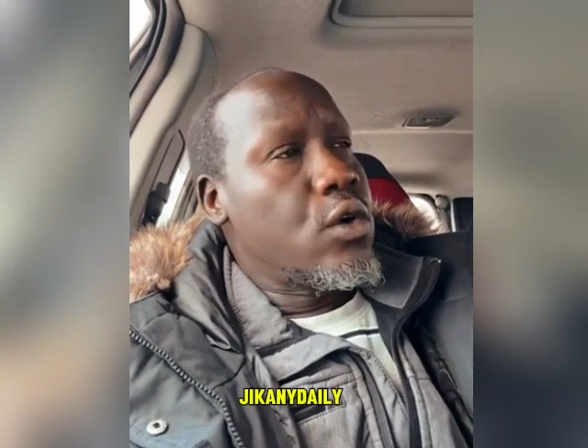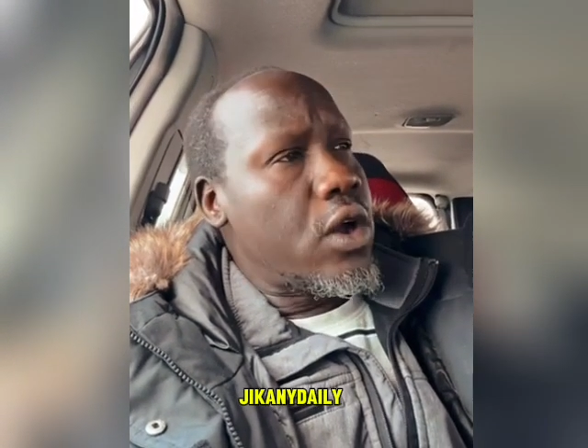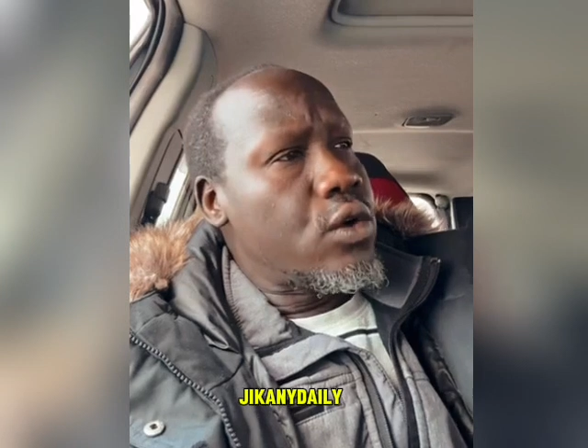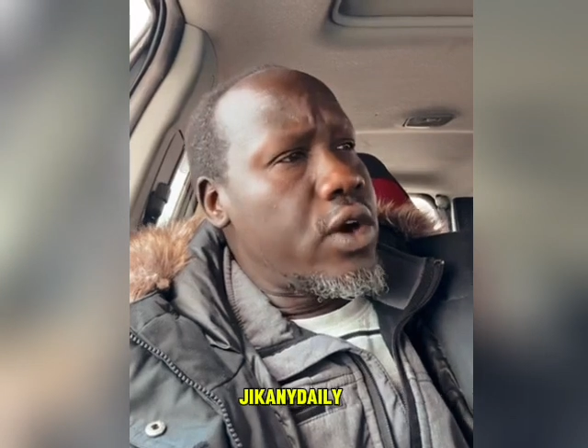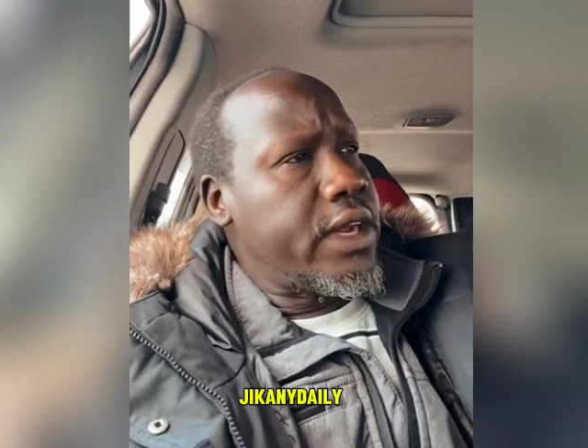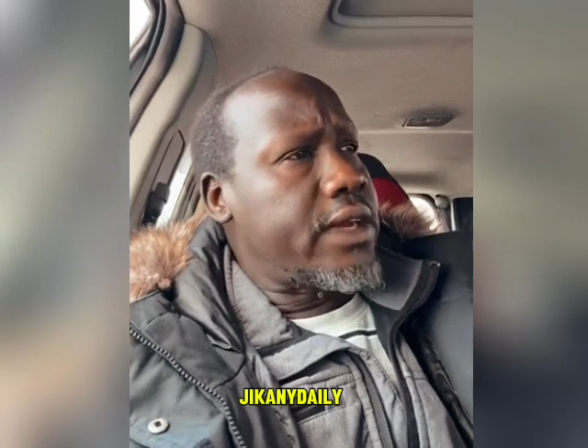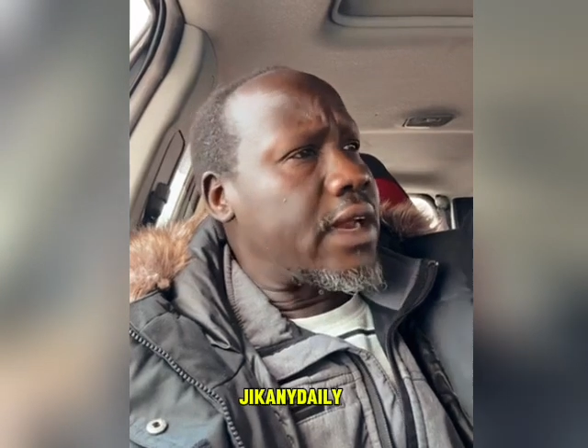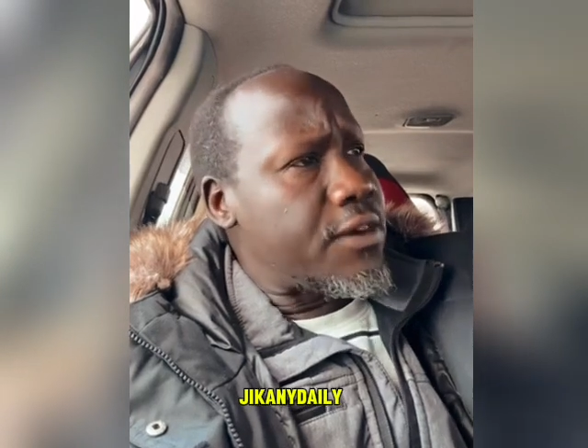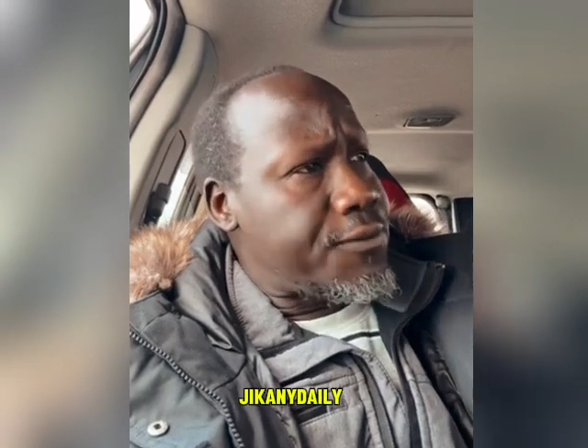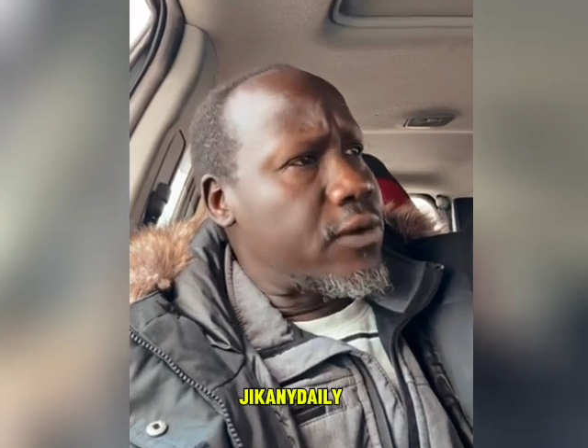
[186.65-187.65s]
Go to word
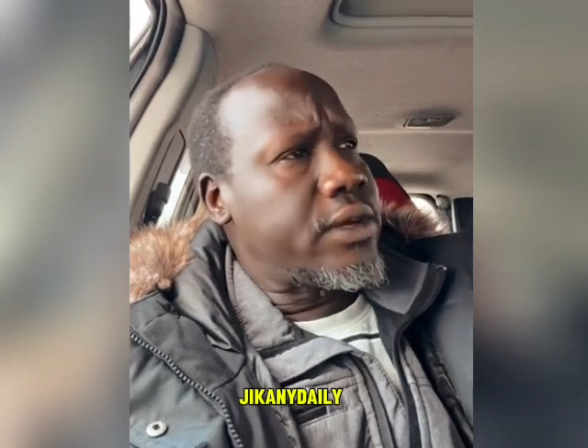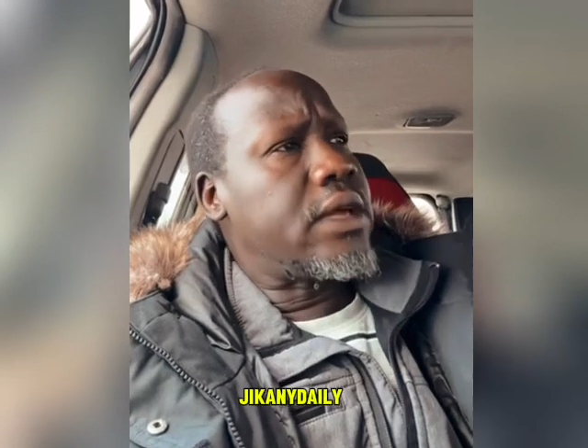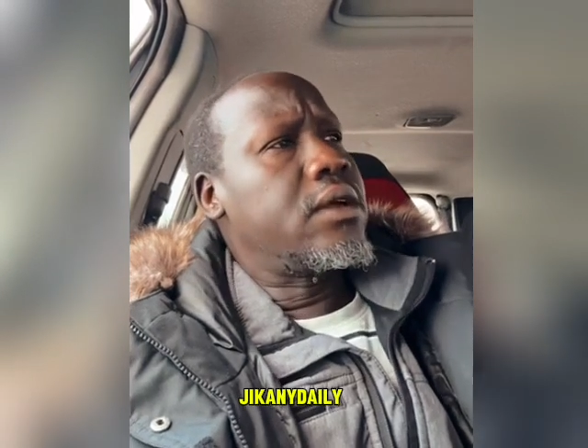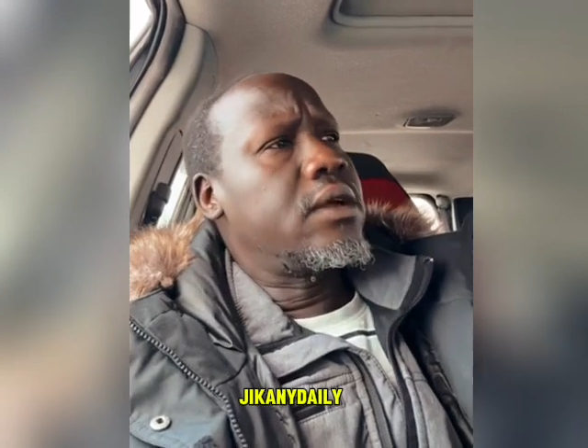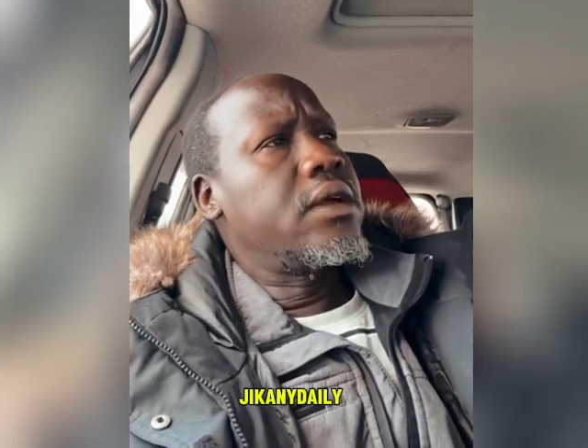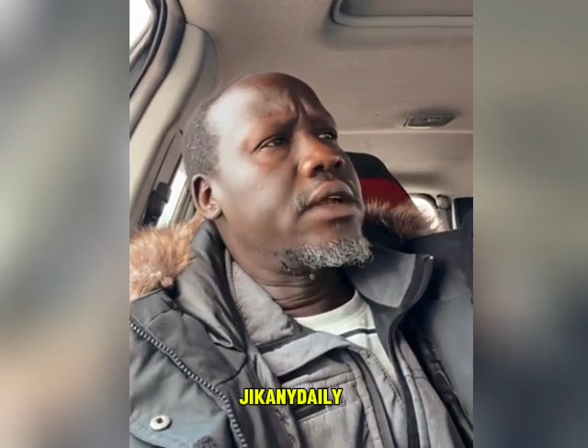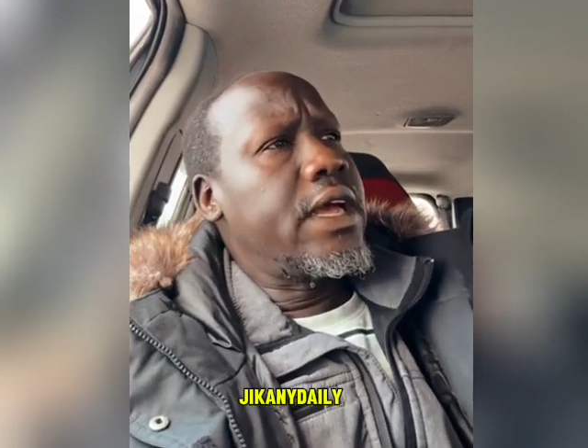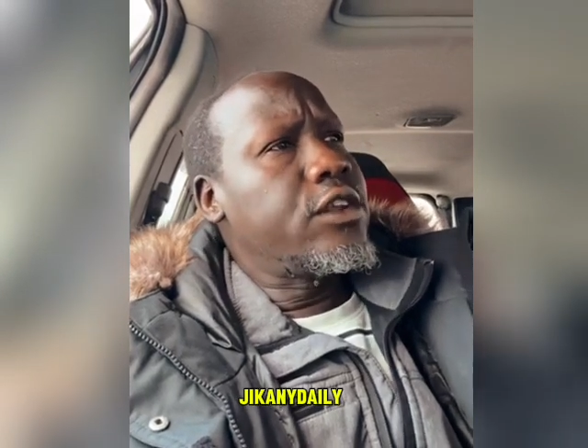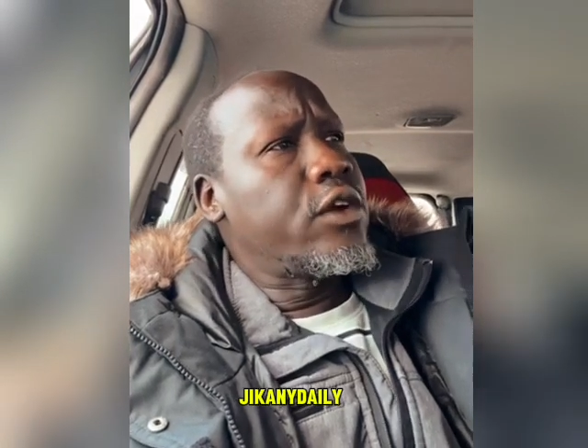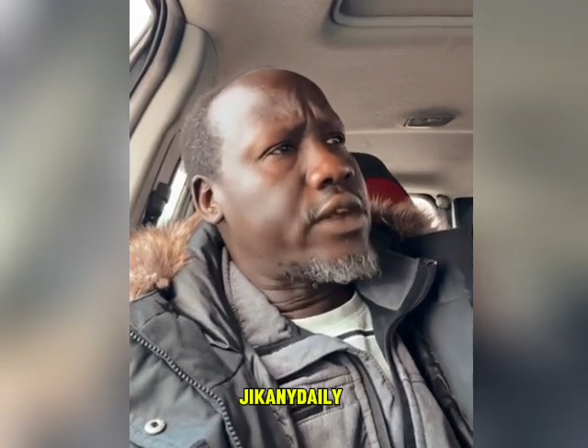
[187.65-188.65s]
telephone there,
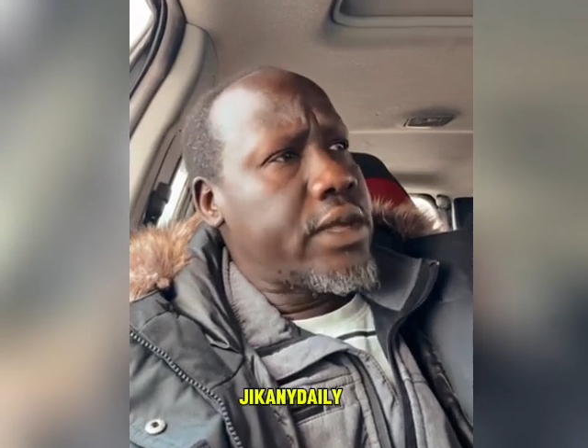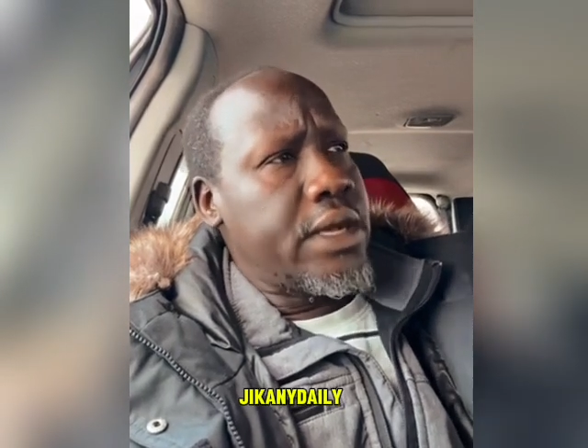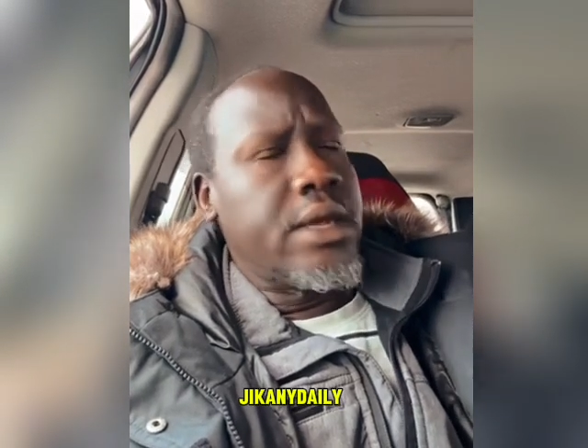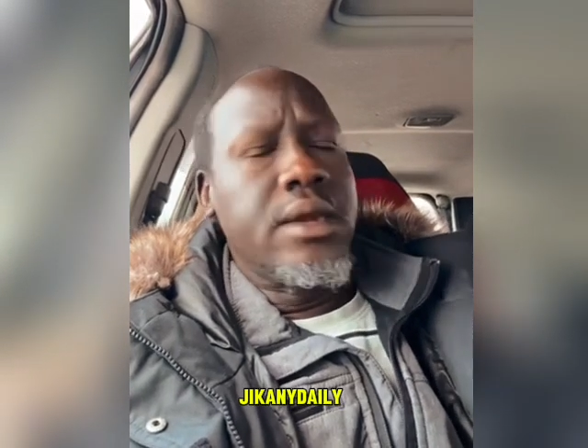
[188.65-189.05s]
they jolkin